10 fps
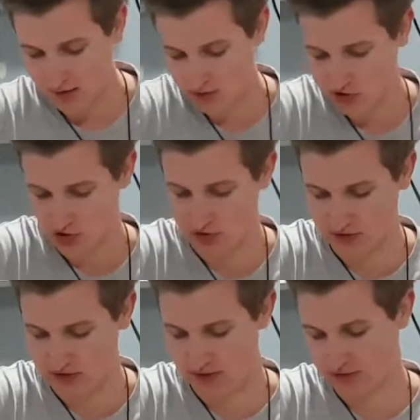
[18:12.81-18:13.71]
so
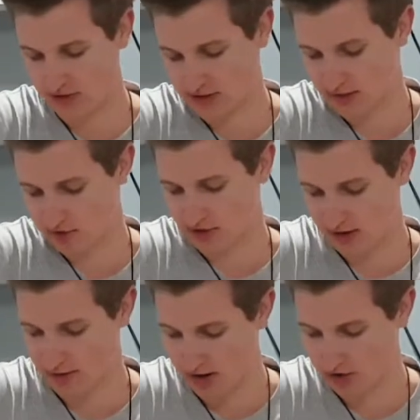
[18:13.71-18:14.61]
it's definitely time to
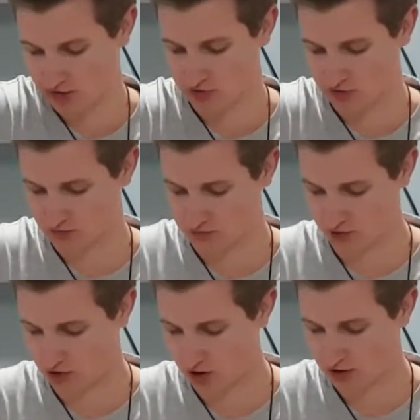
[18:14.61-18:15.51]
come out
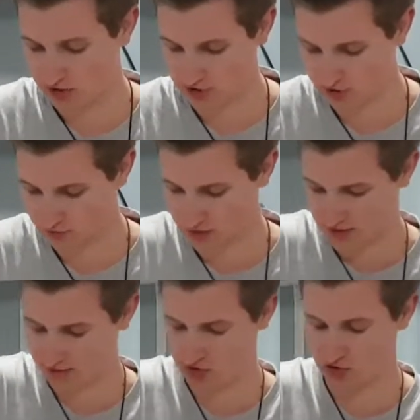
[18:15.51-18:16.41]
regardless of
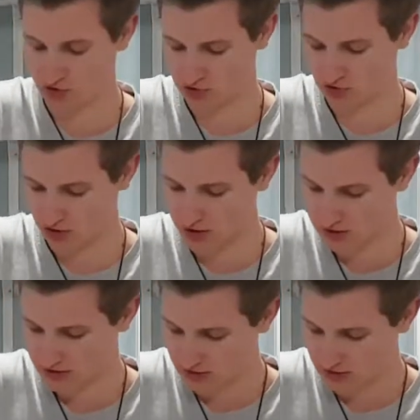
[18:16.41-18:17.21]
whether it's cooked or not.